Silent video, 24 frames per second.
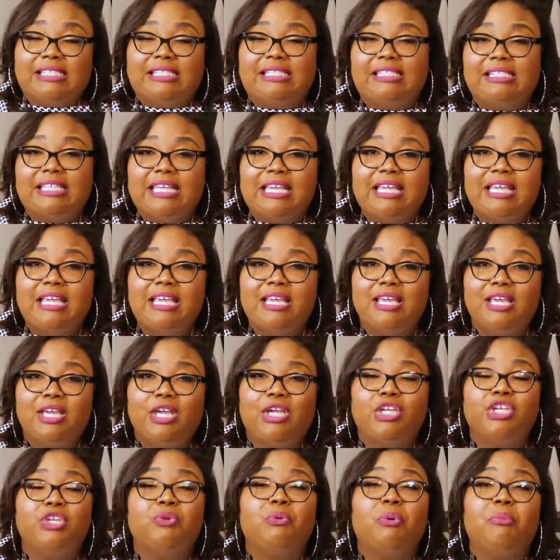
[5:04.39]
C.
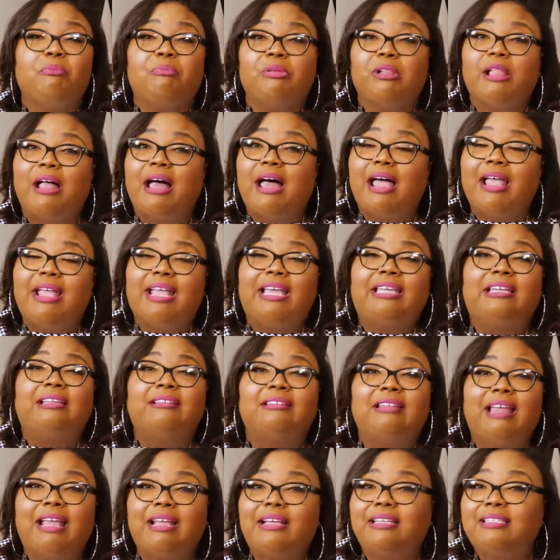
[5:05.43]
You apply and
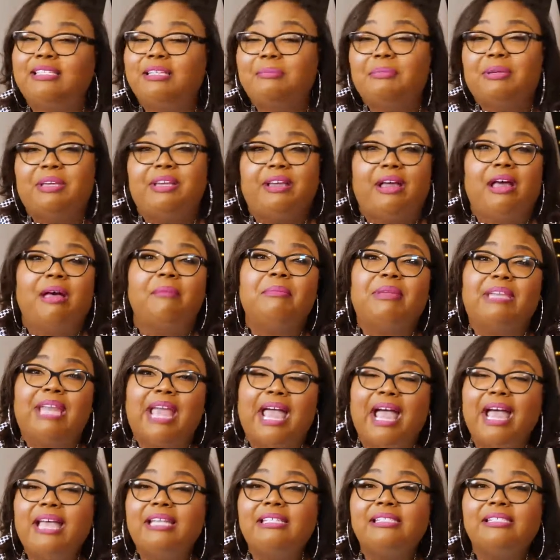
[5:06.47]
elect to become an
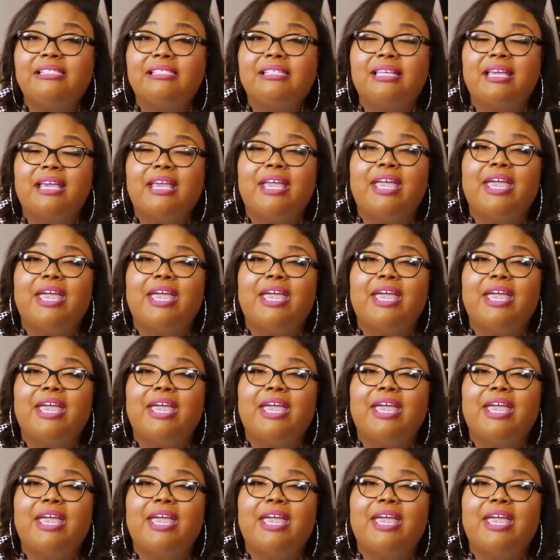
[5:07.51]
S.